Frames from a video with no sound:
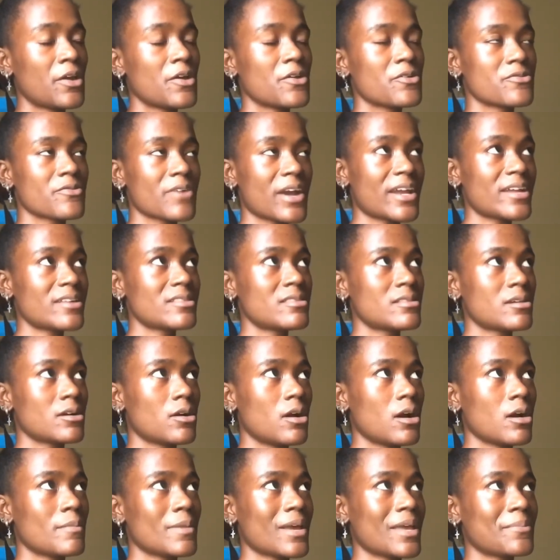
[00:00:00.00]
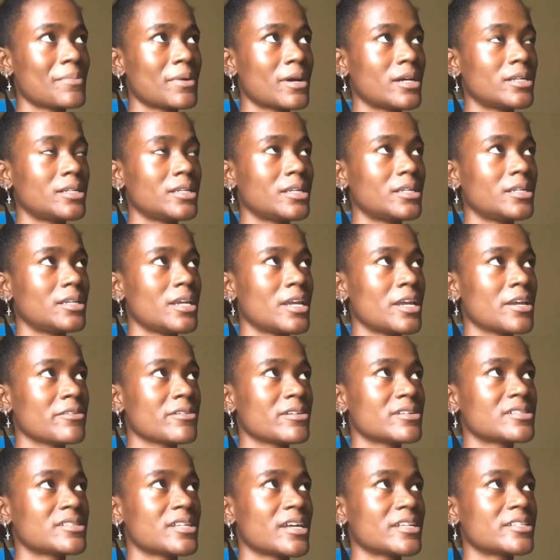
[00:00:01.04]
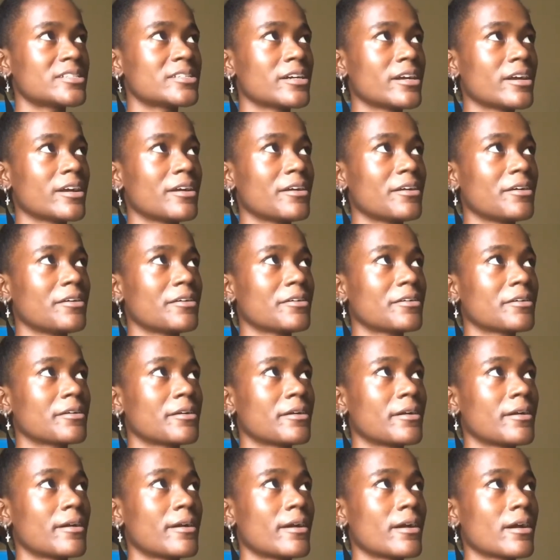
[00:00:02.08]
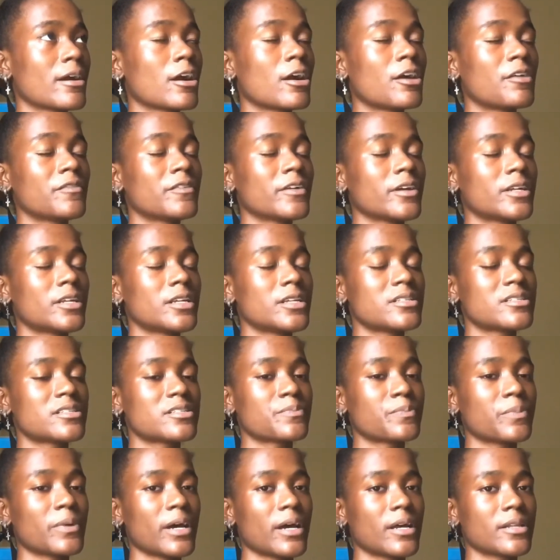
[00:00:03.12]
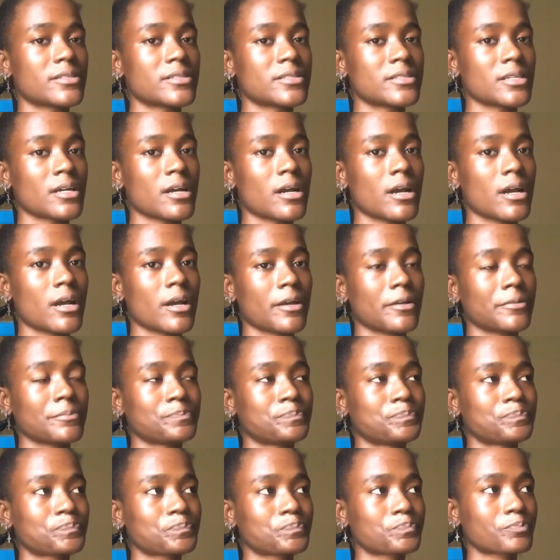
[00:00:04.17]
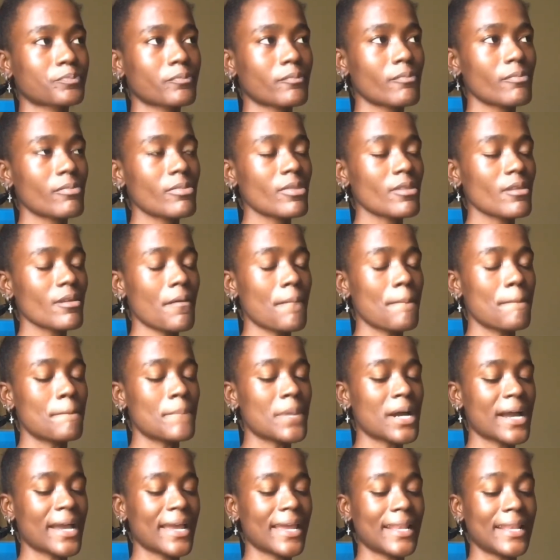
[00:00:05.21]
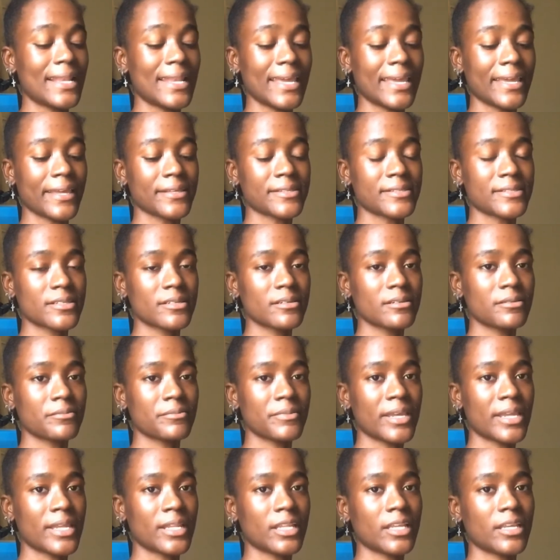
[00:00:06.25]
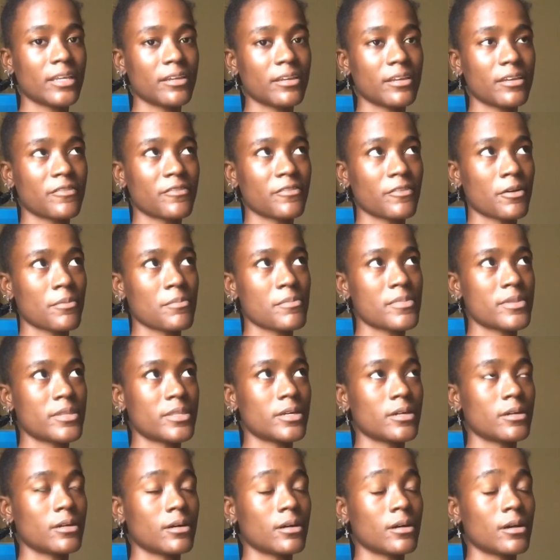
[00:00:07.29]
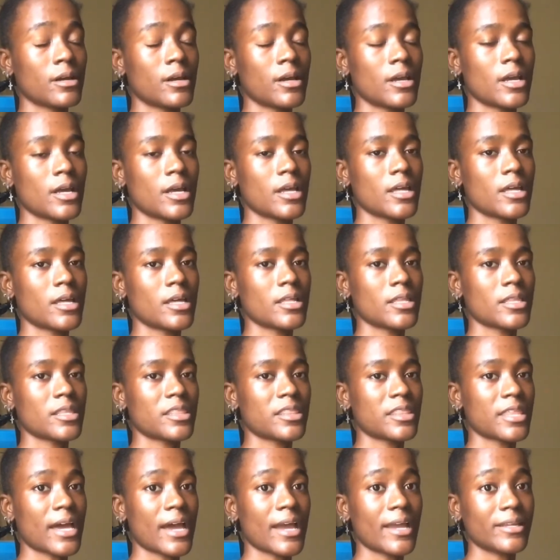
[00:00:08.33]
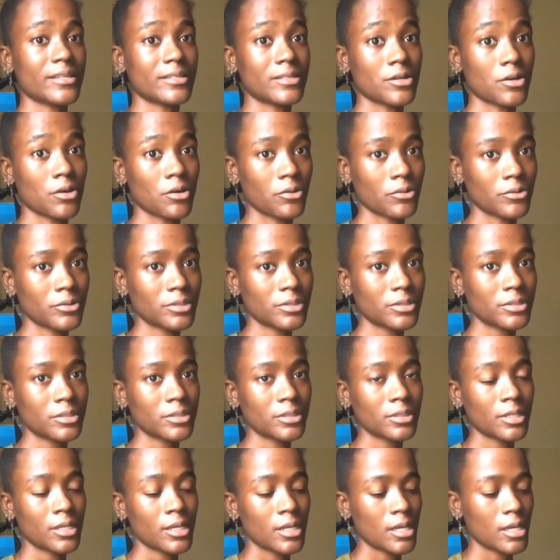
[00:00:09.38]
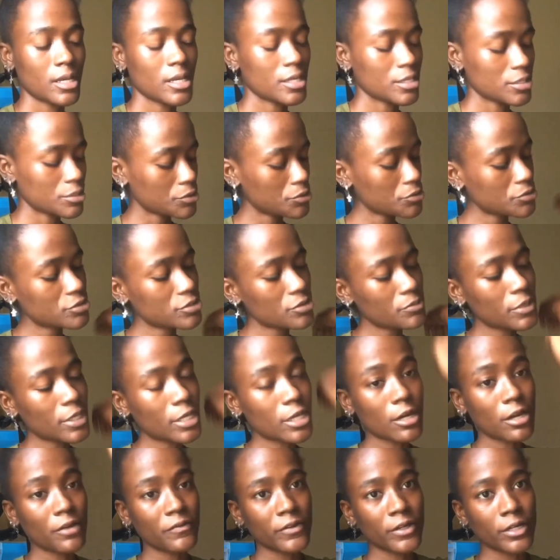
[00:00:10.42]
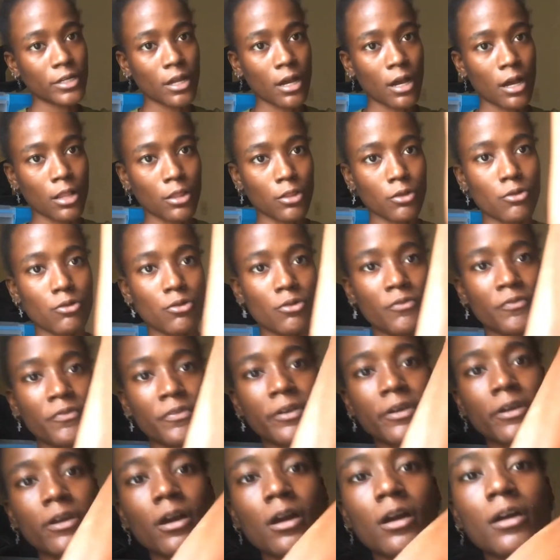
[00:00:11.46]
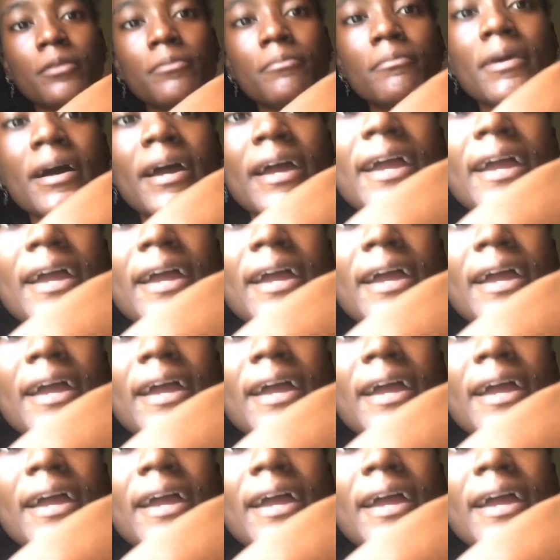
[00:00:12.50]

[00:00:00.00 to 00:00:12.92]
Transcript: Right now on my body, the areas that are covered in spots are my legs, mainly from the thigh down. It used to be covered all over on my